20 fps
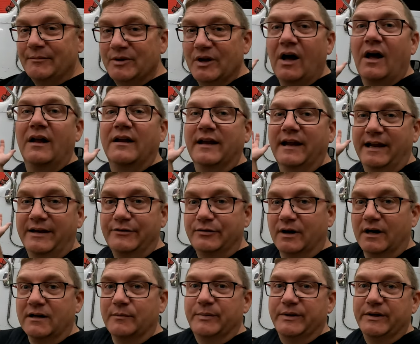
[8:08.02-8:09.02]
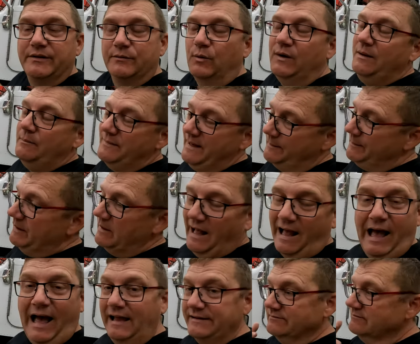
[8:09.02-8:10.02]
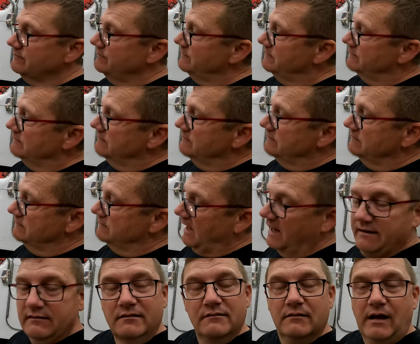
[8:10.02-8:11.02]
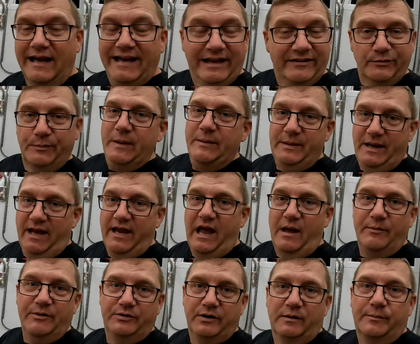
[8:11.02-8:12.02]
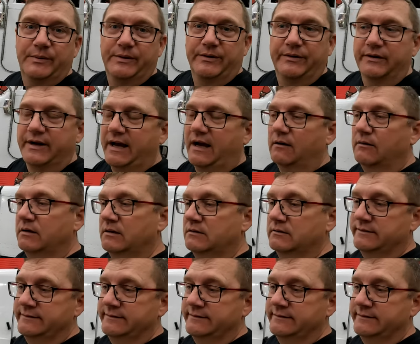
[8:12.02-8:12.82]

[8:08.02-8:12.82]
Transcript: am not a truck builder. Well, maybe I guess maybe I am a truck builder now.